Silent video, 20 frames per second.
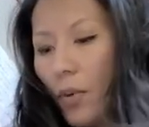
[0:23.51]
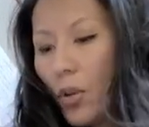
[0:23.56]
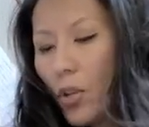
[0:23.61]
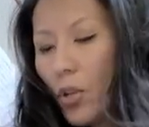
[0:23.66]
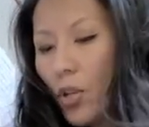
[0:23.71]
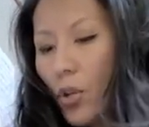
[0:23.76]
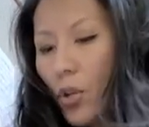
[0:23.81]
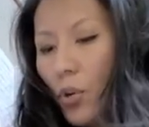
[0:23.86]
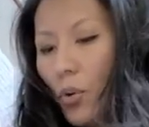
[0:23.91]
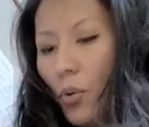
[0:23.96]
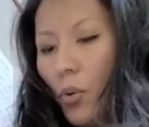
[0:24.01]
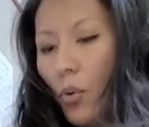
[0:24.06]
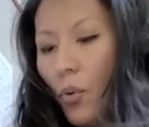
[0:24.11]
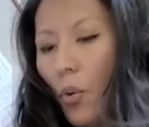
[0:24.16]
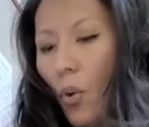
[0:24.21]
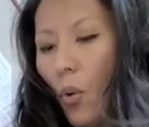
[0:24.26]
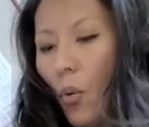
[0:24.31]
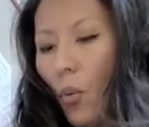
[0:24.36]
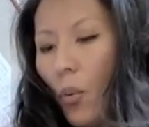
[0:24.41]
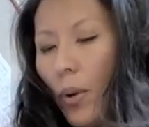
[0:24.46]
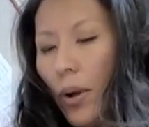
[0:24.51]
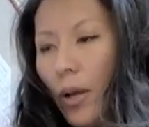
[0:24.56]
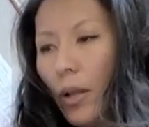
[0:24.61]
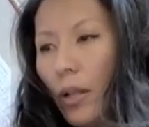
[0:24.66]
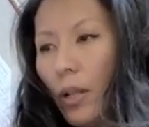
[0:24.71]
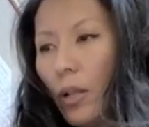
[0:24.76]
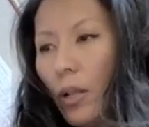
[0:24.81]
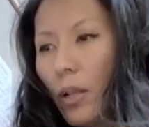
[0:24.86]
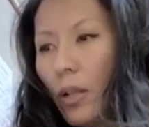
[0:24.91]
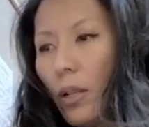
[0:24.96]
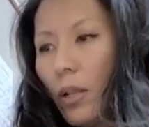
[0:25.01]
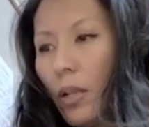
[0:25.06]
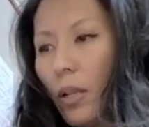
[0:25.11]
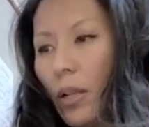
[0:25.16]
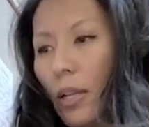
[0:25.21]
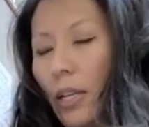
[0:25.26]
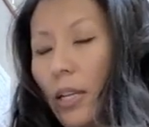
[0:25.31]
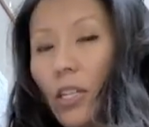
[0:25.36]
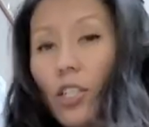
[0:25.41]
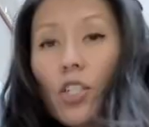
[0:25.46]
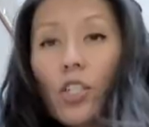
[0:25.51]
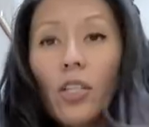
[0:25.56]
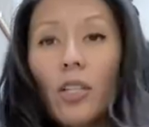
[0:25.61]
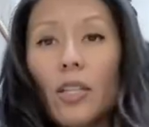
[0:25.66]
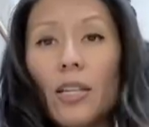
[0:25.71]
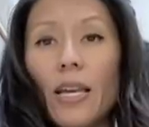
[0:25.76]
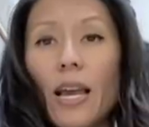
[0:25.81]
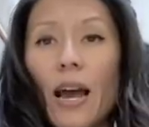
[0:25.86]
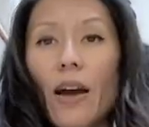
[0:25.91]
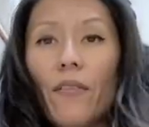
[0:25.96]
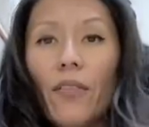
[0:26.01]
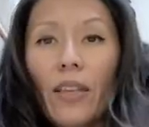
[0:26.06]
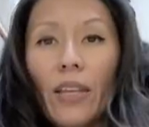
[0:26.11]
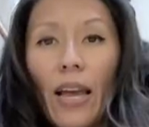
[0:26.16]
You will initially have the